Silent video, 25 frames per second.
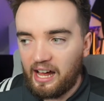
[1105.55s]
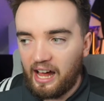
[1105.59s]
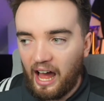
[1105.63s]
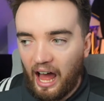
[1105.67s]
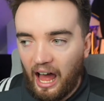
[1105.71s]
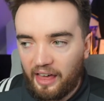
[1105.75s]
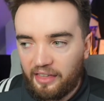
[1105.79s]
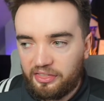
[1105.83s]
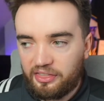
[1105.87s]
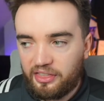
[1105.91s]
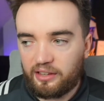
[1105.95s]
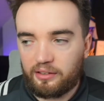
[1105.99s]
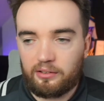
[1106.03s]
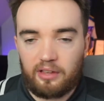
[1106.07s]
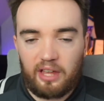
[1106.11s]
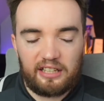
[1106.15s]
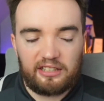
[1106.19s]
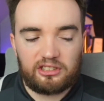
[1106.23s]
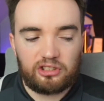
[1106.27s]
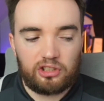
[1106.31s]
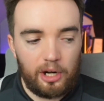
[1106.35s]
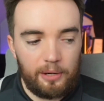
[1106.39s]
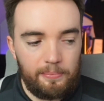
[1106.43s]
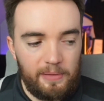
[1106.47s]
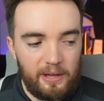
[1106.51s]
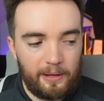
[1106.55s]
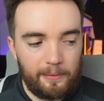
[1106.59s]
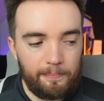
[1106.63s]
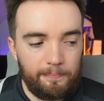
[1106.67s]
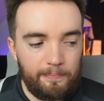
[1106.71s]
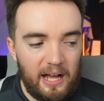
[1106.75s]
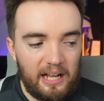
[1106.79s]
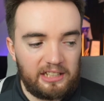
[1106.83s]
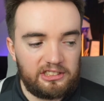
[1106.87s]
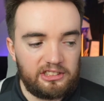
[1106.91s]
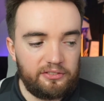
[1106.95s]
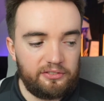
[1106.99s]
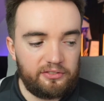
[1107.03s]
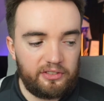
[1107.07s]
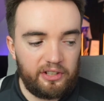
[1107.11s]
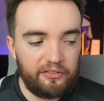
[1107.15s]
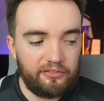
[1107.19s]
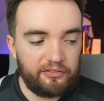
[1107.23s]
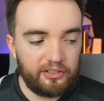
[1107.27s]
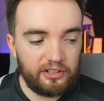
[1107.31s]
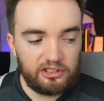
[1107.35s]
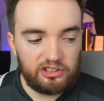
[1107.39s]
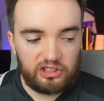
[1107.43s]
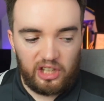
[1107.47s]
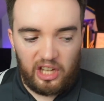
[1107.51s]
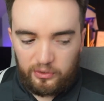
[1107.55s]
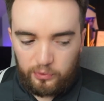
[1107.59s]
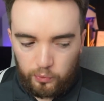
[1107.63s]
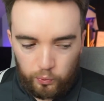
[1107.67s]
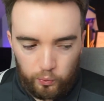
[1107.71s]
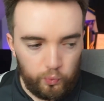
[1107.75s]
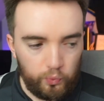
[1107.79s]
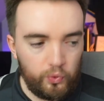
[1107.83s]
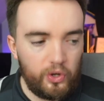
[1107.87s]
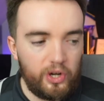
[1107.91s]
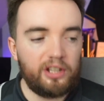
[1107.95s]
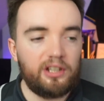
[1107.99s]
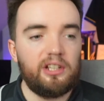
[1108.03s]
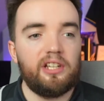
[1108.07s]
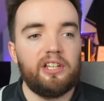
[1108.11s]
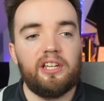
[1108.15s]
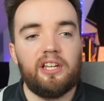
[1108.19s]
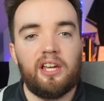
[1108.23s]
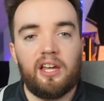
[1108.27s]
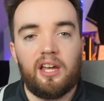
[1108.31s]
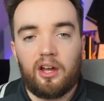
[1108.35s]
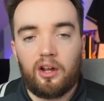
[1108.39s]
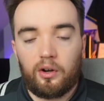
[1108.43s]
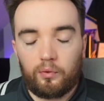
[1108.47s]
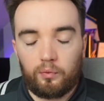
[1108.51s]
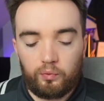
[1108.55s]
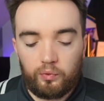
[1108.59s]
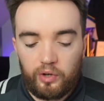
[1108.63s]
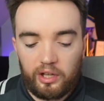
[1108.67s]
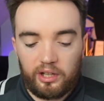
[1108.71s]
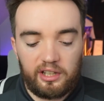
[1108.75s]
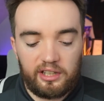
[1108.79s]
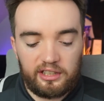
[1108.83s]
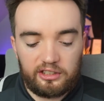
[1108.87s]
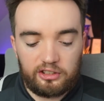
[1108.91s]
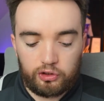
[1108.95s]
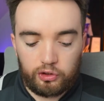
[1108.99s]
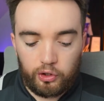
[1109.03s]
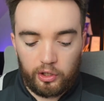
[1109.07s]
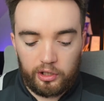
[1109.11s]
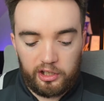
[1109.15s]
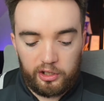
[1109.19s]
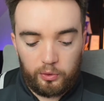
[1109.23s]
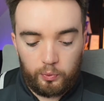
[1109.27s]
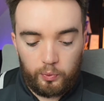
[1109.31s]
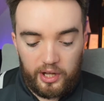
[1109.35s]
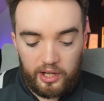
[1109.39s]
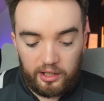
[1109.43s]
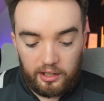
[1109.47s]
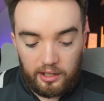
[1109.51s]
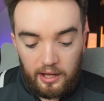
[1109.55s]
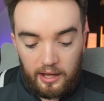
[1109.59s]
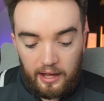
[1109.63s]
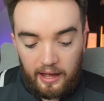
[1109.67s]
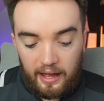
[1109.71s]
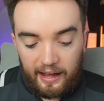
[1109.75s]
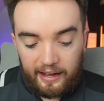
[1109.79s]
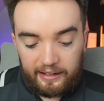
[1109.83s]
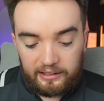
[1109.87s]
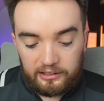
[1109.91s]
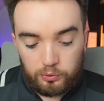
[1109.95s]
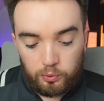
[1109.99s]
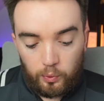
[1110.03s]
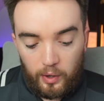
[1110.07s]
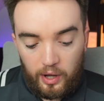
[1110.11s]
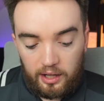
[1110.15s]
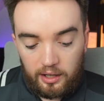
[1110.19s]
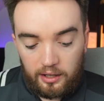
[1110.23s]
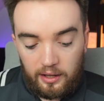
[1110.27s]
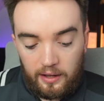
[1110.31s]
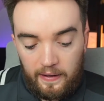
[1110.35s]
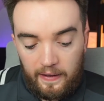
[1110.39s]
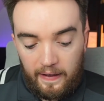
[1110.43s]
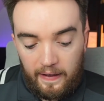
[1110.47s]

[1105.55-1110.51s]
I think it's going to make a massive difference. It really and truly will as well.